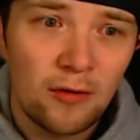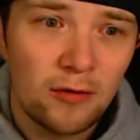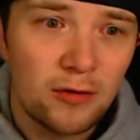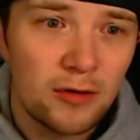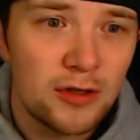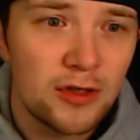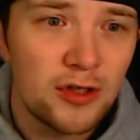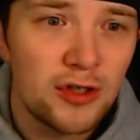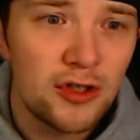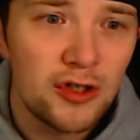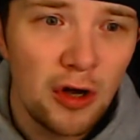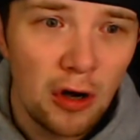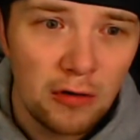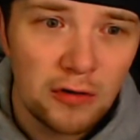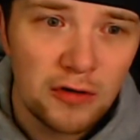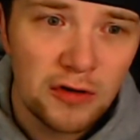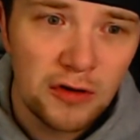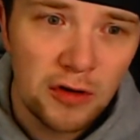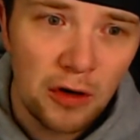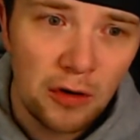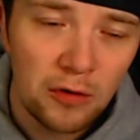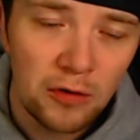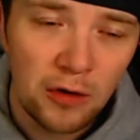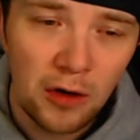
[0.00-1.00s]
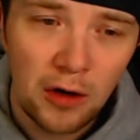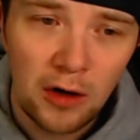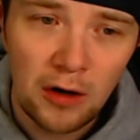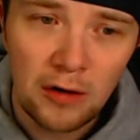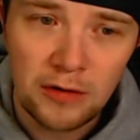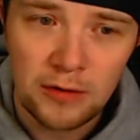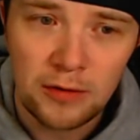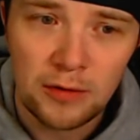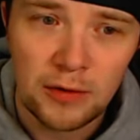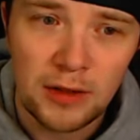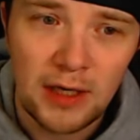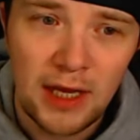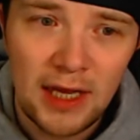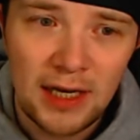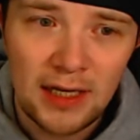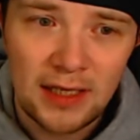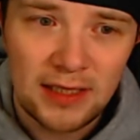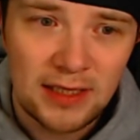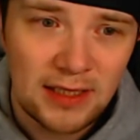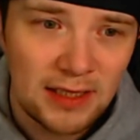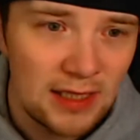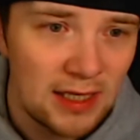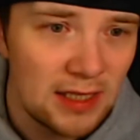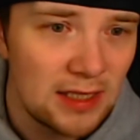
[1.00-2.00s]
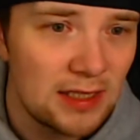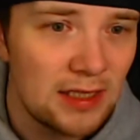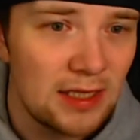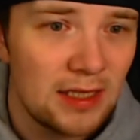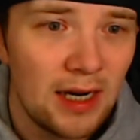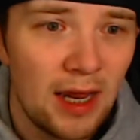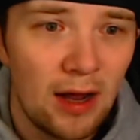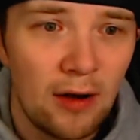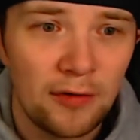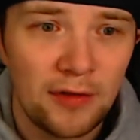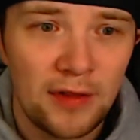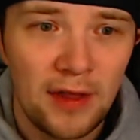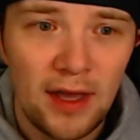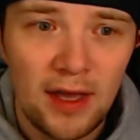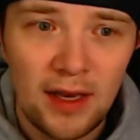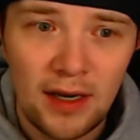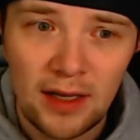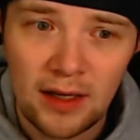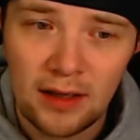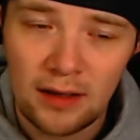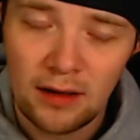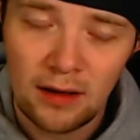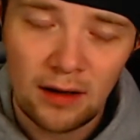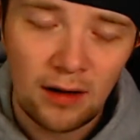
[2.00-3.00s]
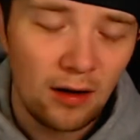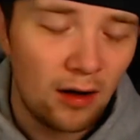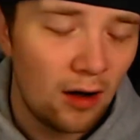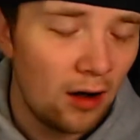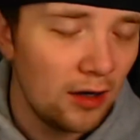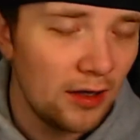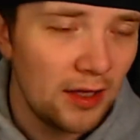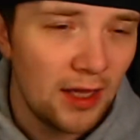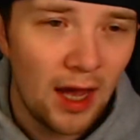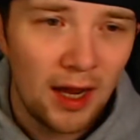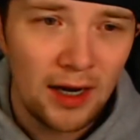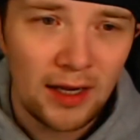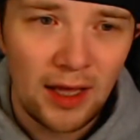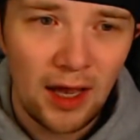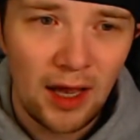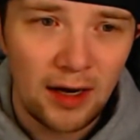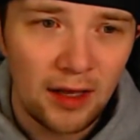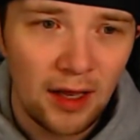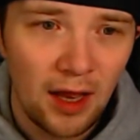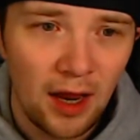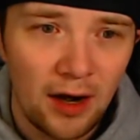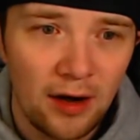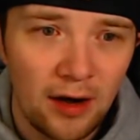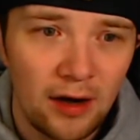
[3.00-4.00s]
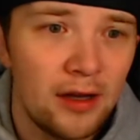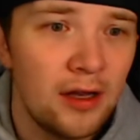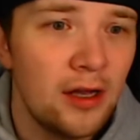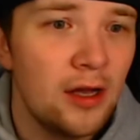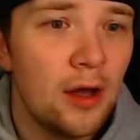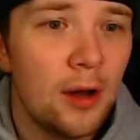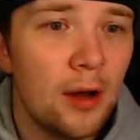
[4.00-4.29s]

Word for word: We're so close. We're getting consistent now with the hitting, yada, yada, yada.